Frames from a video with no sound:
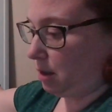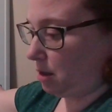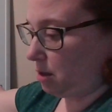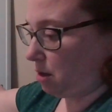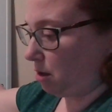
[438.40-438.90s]

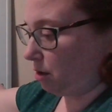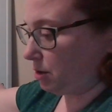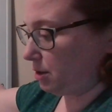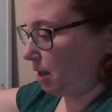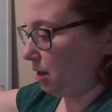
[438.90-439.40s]
in
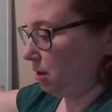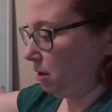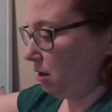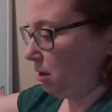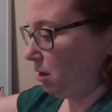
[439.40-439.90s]
our set.
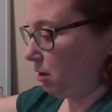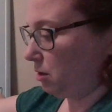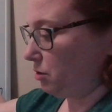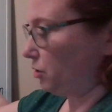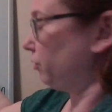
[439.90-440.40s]

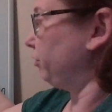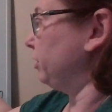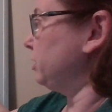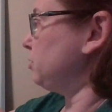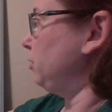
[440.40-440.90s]
So
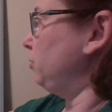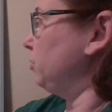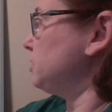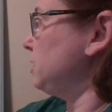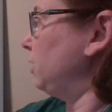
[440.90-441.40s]
for this one,
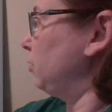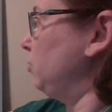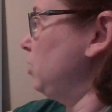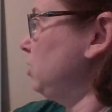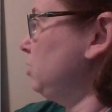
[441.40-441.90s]
we're saying
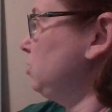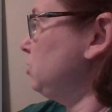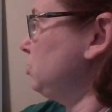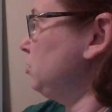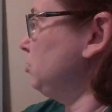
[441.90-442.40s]
1,
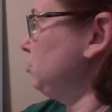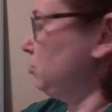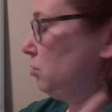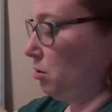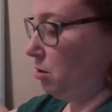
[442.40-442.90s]

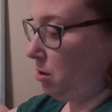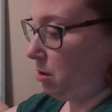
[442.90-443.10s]
2,